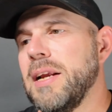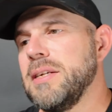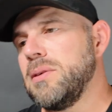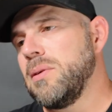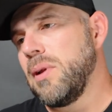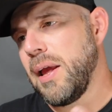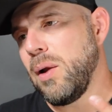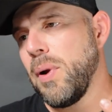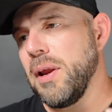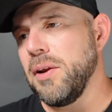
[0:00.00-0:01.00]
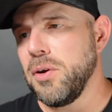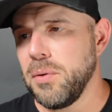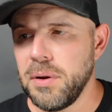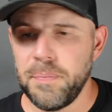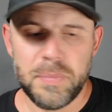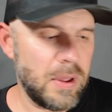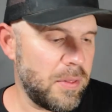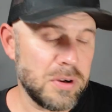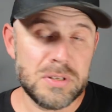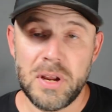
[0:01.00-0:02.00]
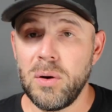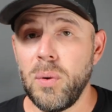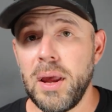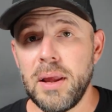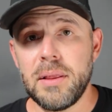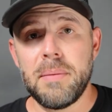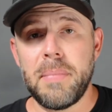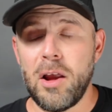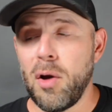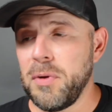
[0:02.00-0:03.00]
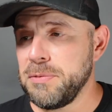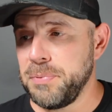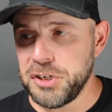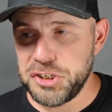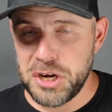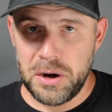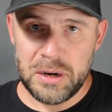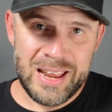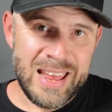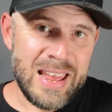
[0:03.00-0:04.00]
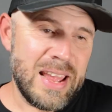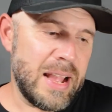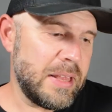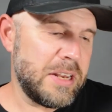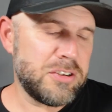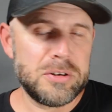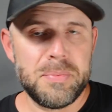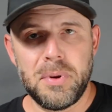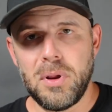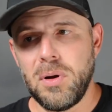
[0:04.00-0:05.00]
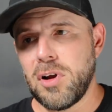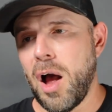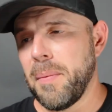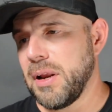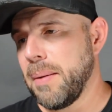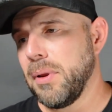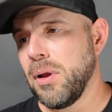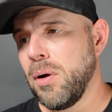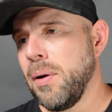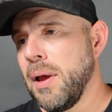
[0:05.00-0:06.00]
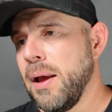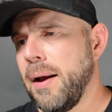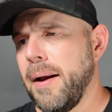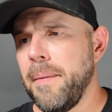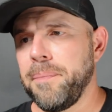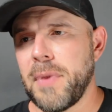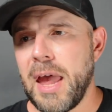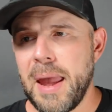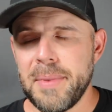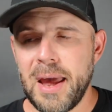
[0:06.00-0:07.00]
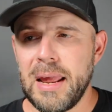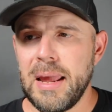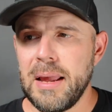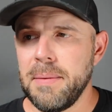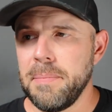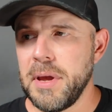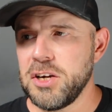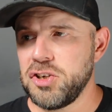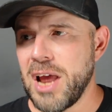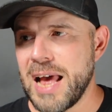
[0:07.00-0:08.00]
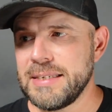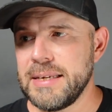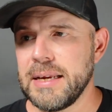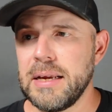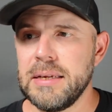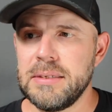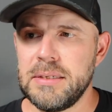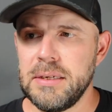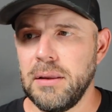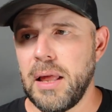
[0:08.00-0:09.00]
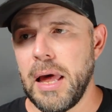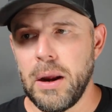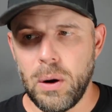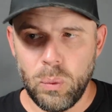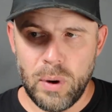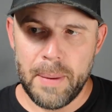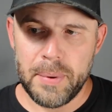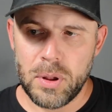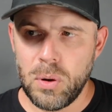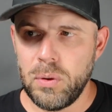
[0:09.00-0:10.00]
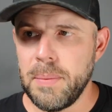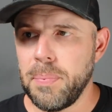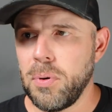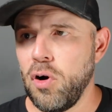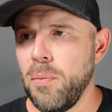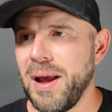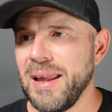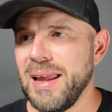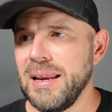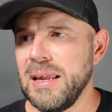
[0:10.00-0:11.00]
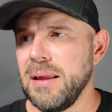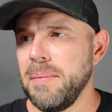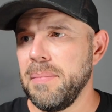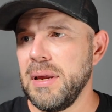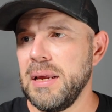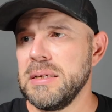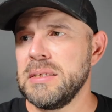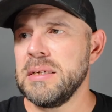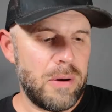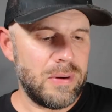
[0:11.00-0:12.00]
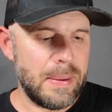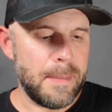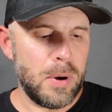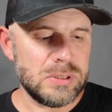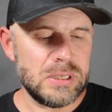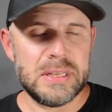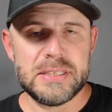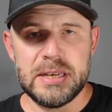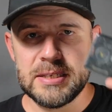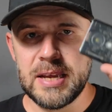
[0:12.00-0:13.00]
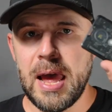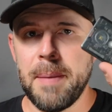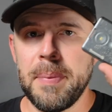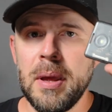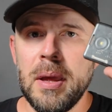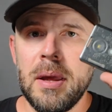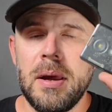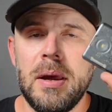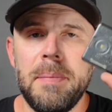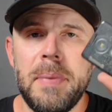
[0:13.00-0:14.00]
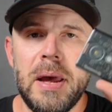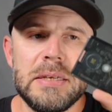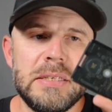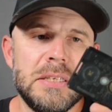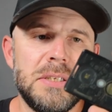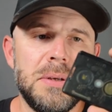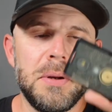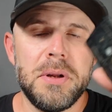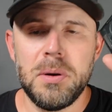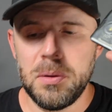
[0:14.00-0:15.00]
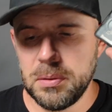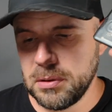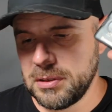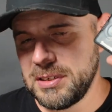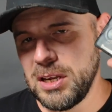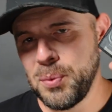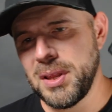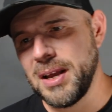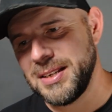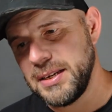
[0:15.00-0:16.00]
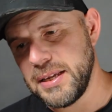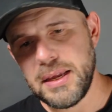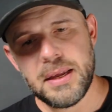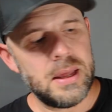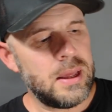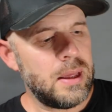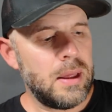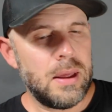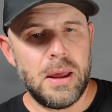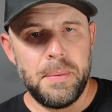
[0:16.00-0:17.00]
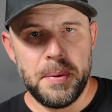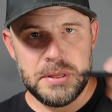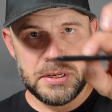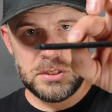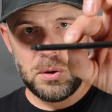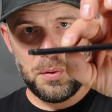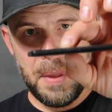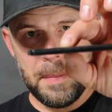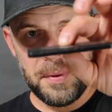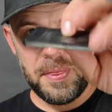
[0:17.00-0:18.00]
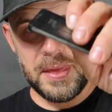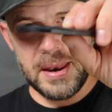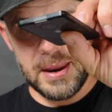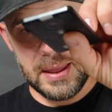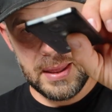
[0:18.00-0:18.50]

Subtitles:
that is a way to do it. If there's another way, then by all means, please share it in the description below, comment down below. I am not a Meshtastic CLI or web GUI pro by any means. I run mostly the Sense Cap by Seed Studio T1000E because it's so paper thin.